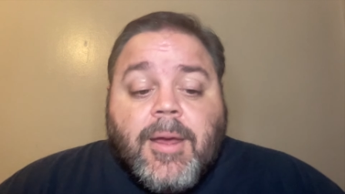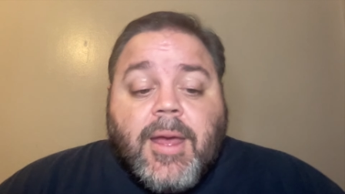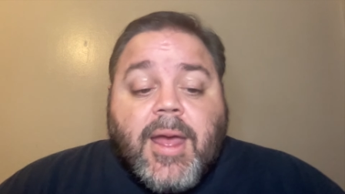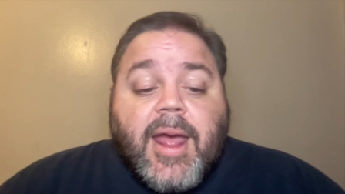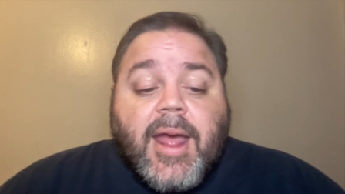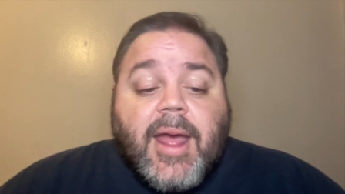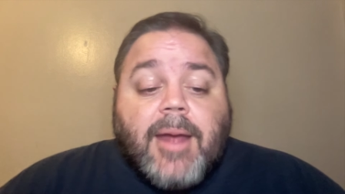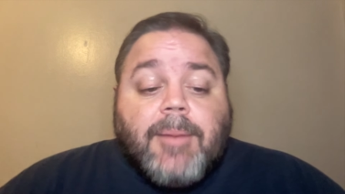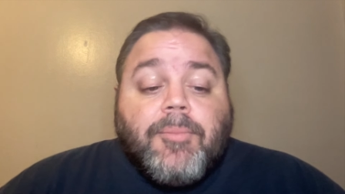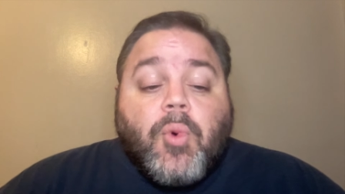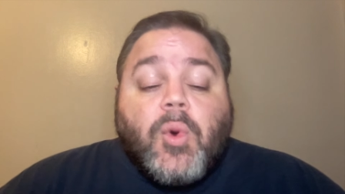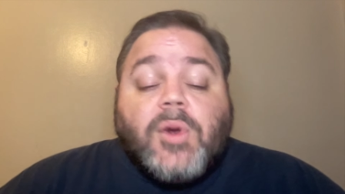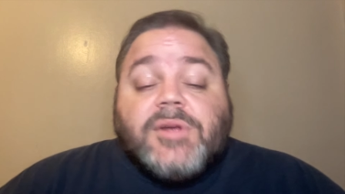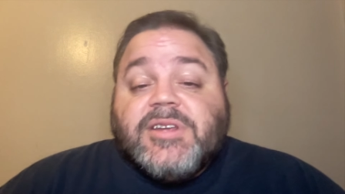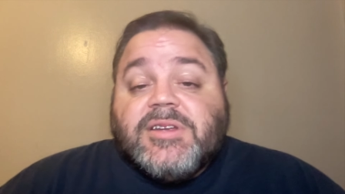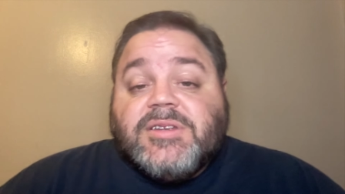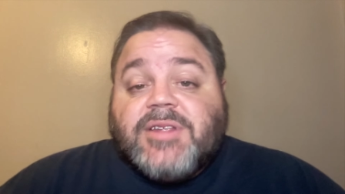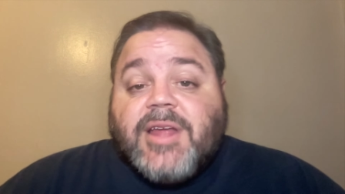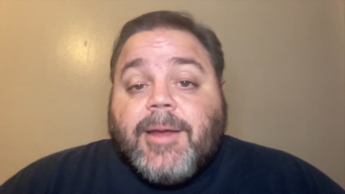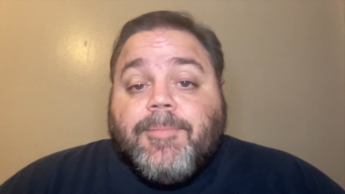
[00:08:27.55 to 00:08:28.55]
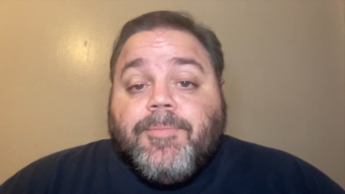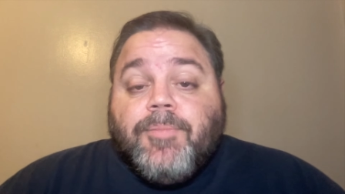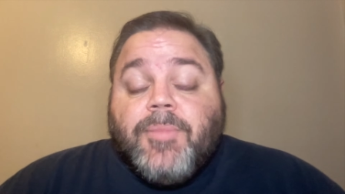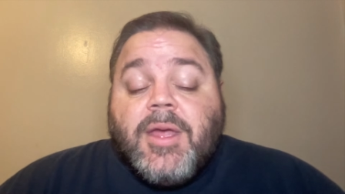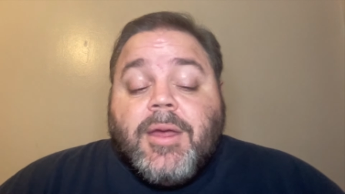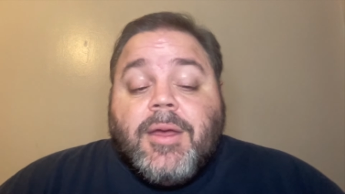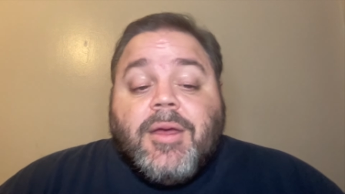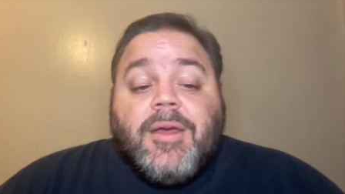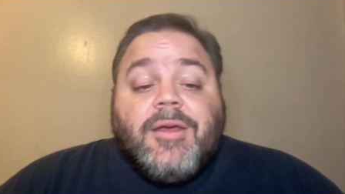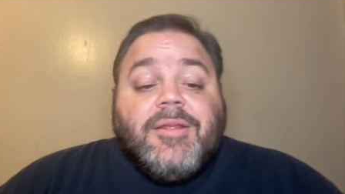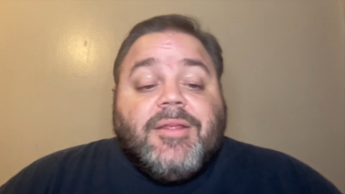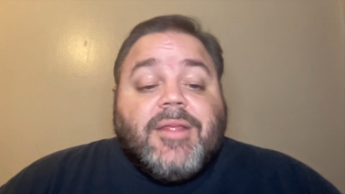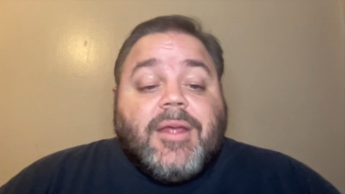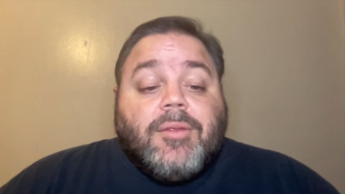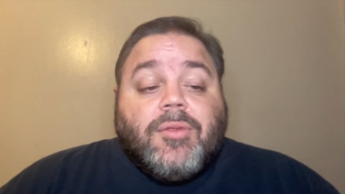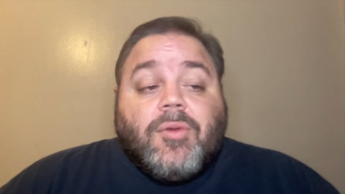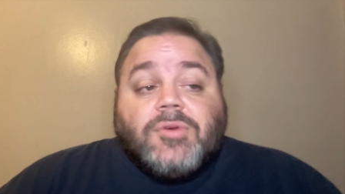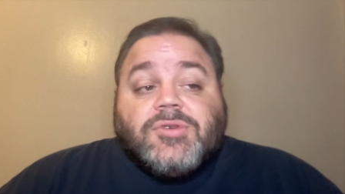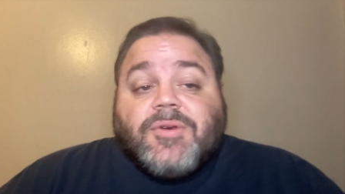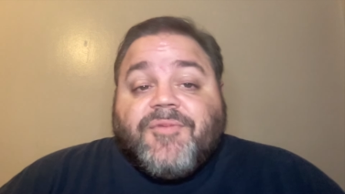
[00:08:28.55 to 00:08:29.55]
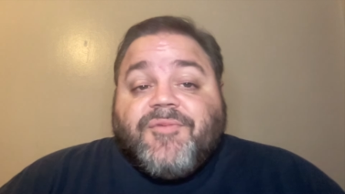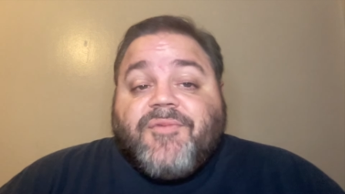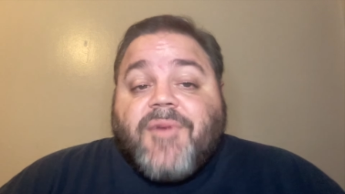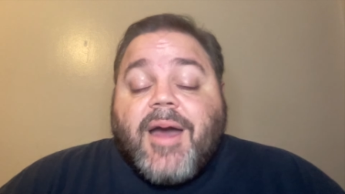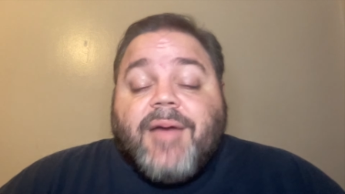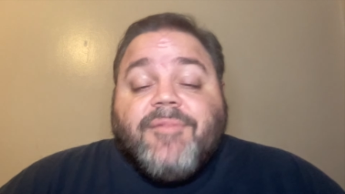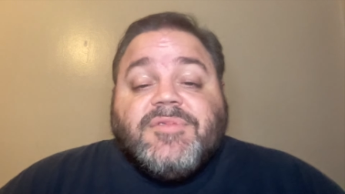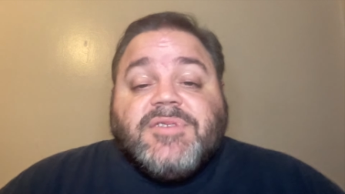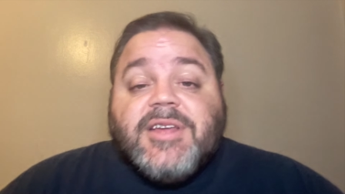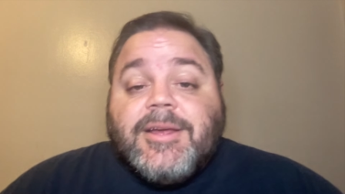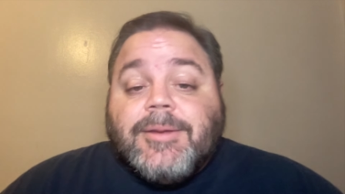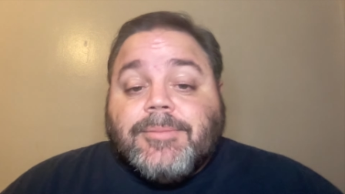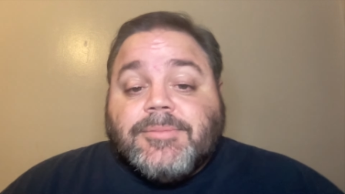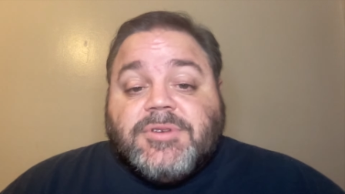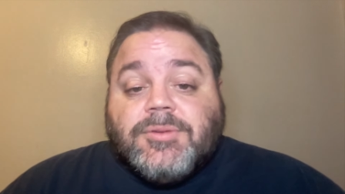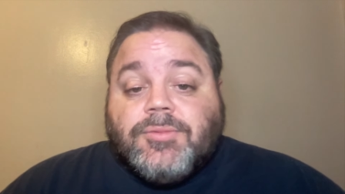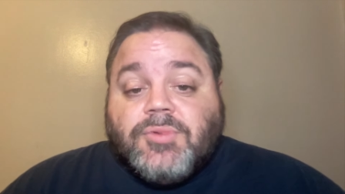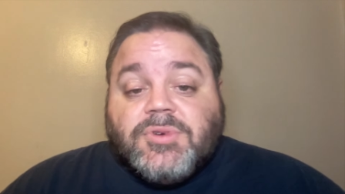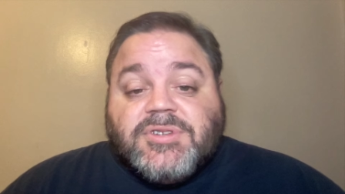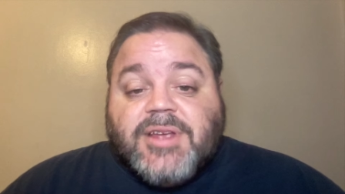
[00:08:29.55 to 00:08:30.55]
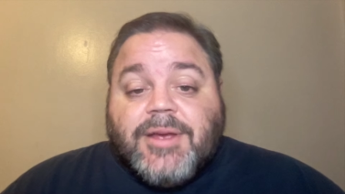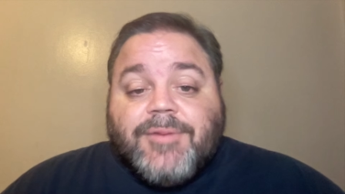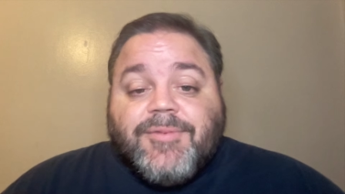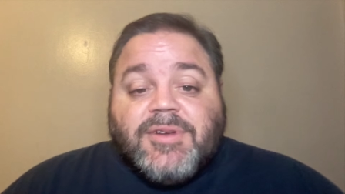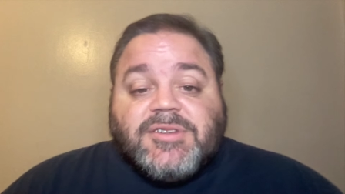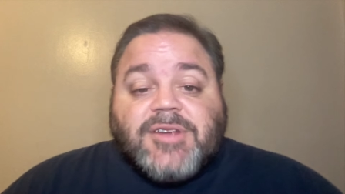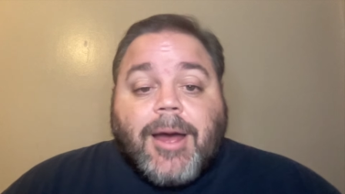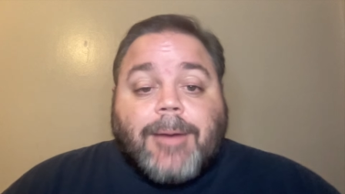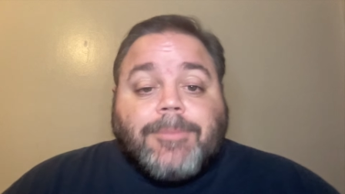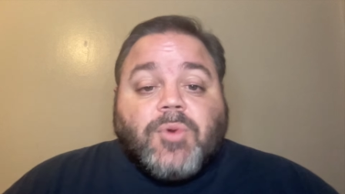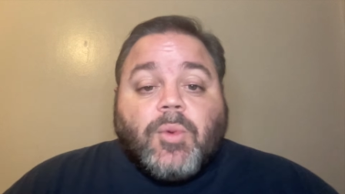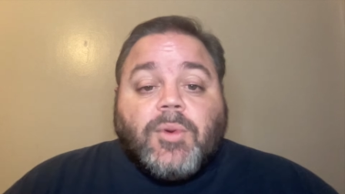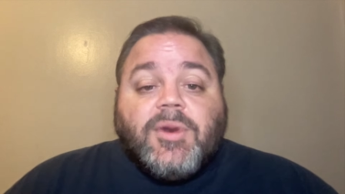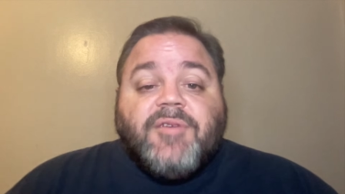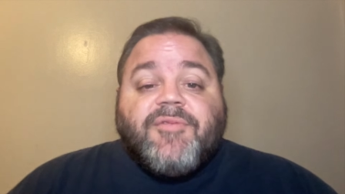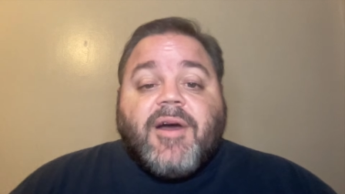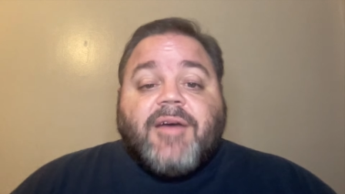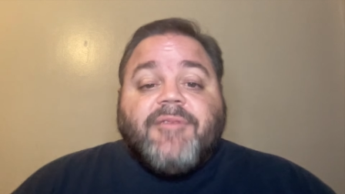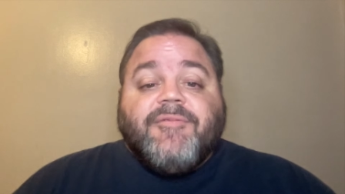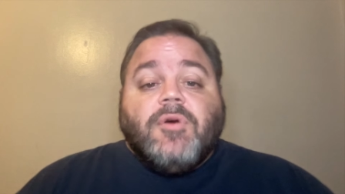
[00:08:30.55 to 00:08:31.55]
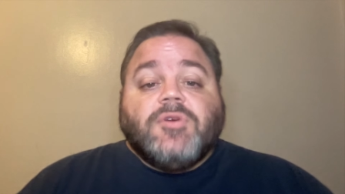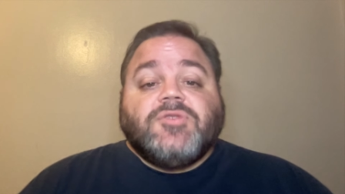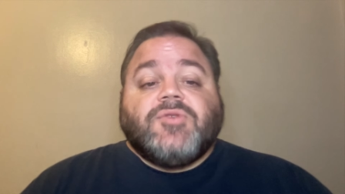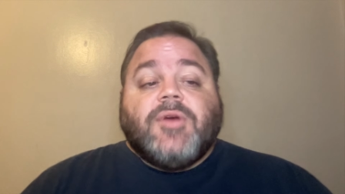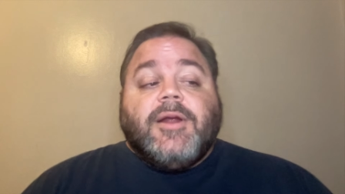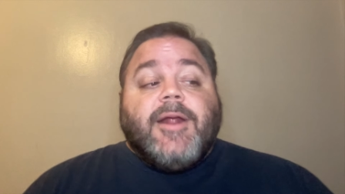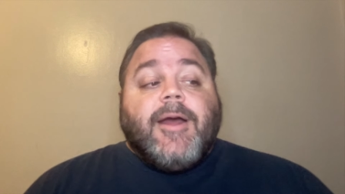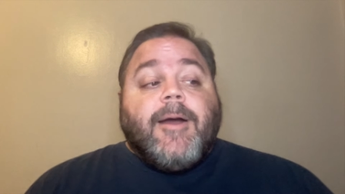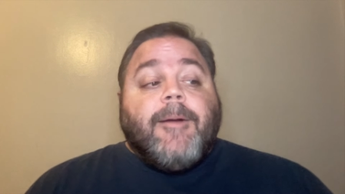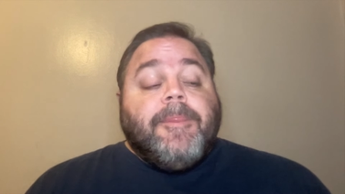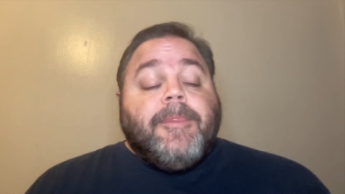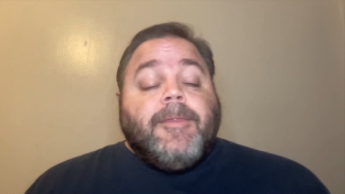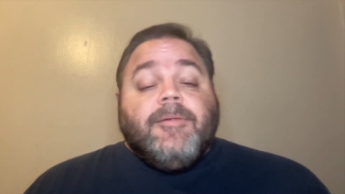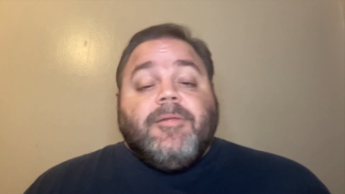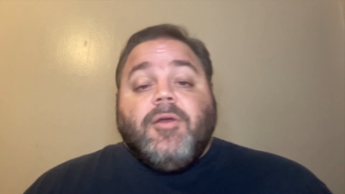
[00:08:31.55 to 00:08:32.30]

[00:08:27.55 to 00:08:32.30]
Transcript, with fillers: and Boise State. The, those are five teams receiving top 25 votes right now.